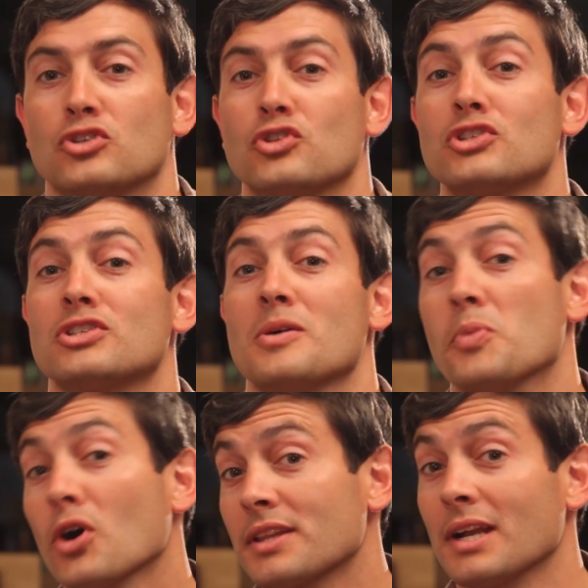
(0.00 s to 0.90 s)
So this is a
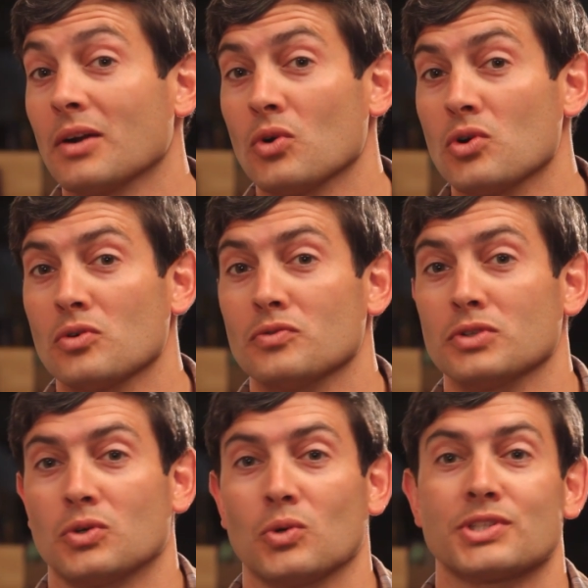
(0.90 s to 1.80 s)
book that I wrote over
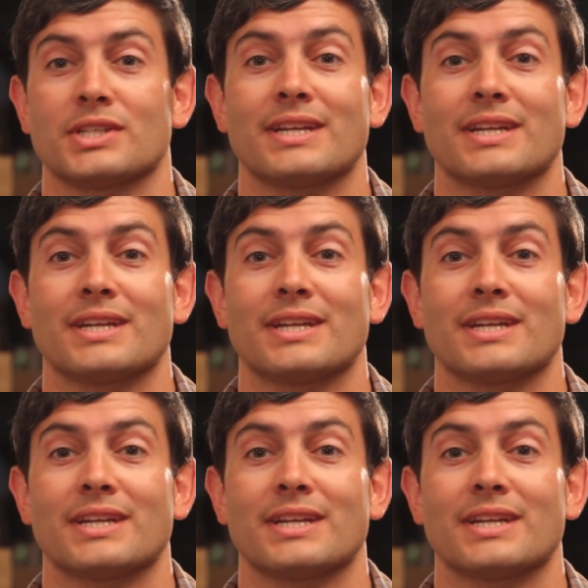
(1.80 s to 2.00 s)
the course of